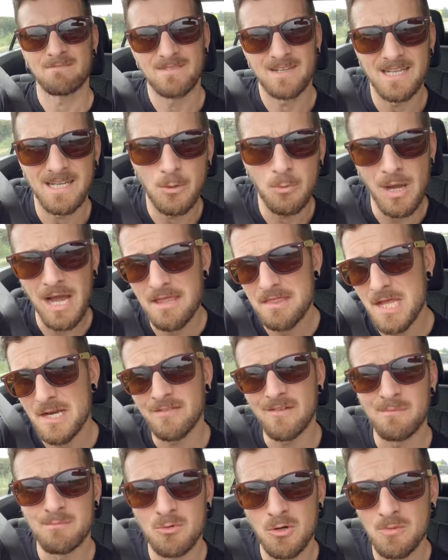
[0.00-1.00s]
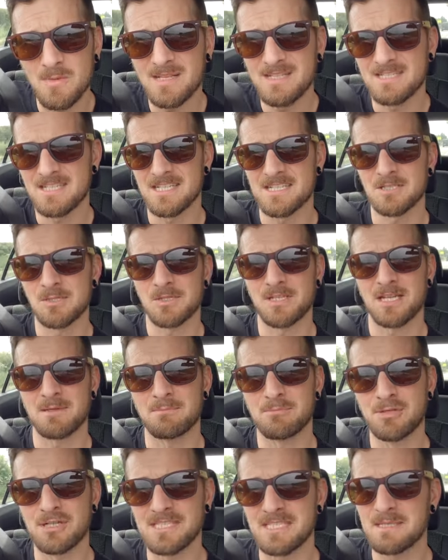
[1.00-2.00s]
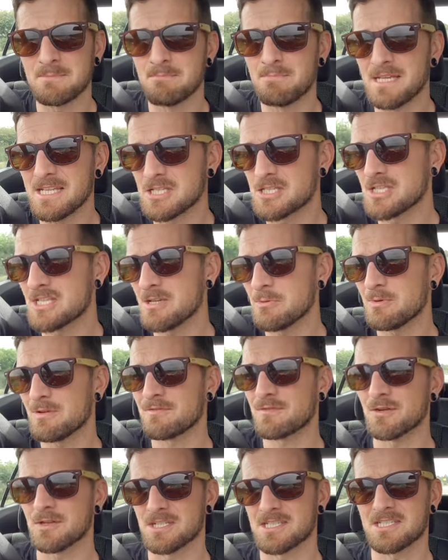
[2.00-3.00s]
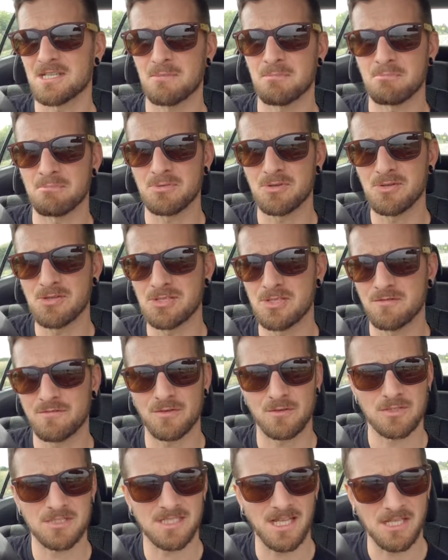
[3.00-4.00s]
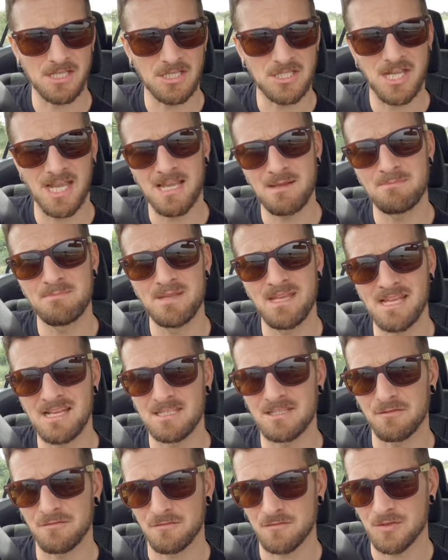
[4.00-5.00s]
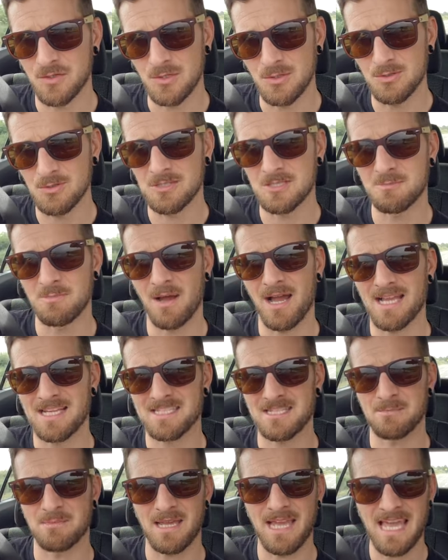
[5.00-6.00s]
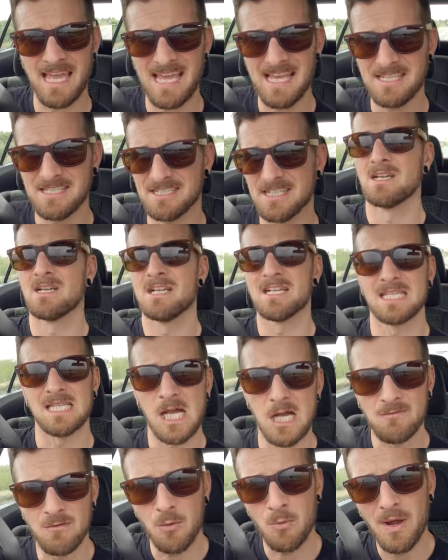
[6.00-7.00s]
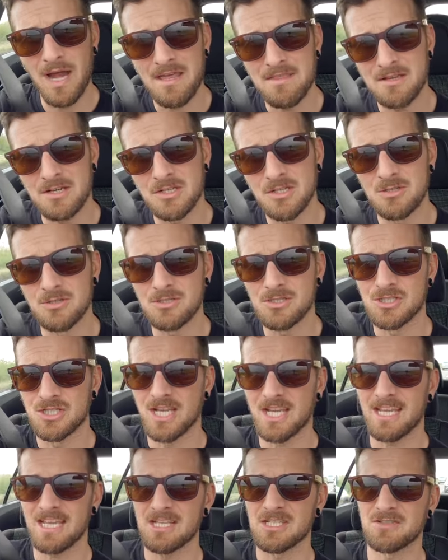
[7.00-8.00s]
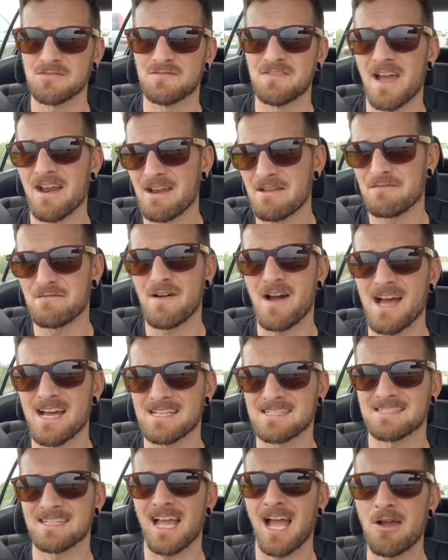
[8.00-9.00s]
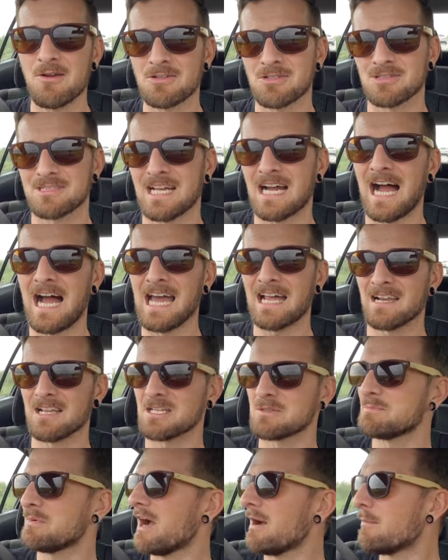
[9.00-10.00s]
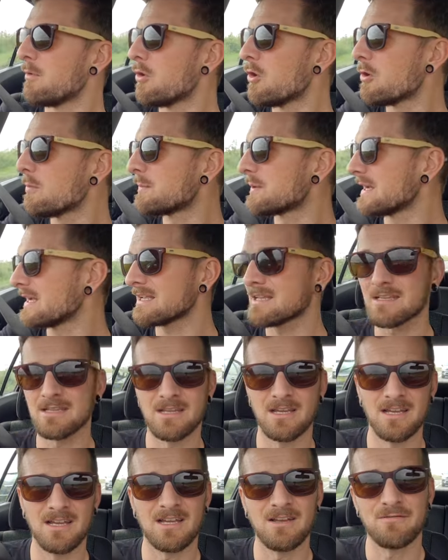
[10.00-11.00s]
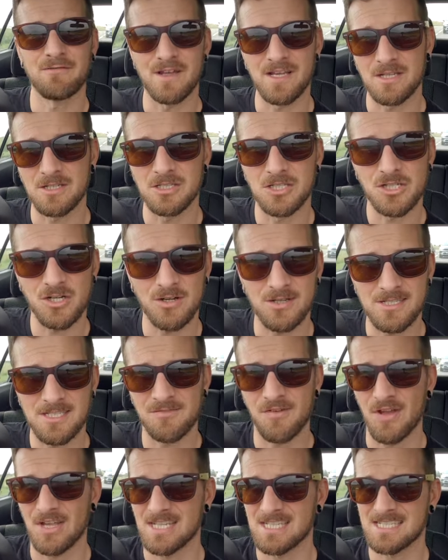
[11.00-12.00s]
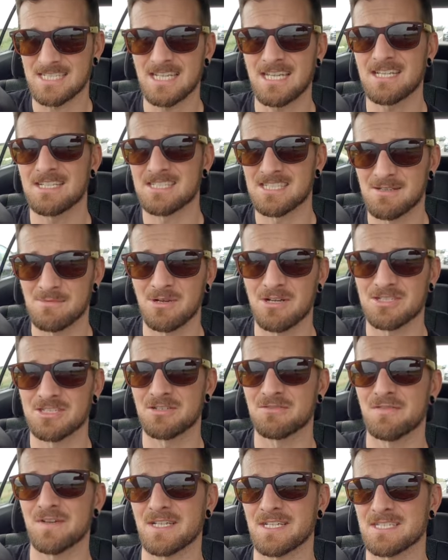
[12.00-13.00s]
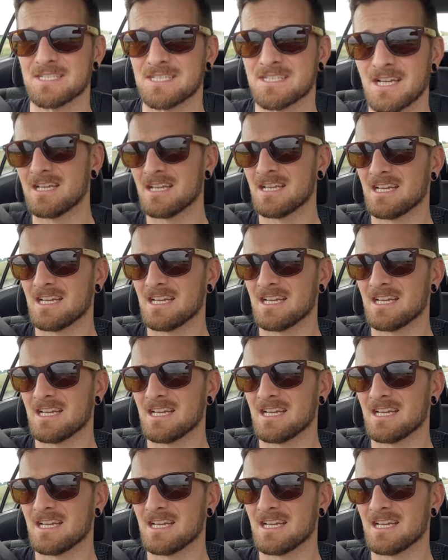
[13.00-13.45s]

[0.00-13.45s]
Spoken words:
The weather at the moment is looking pretty peachy. We've got some beautiful sunshine being diffused by some haze. Now the weather could change very fast out on the island, but I'm hoping, fingers crossed, that it stays similar to this.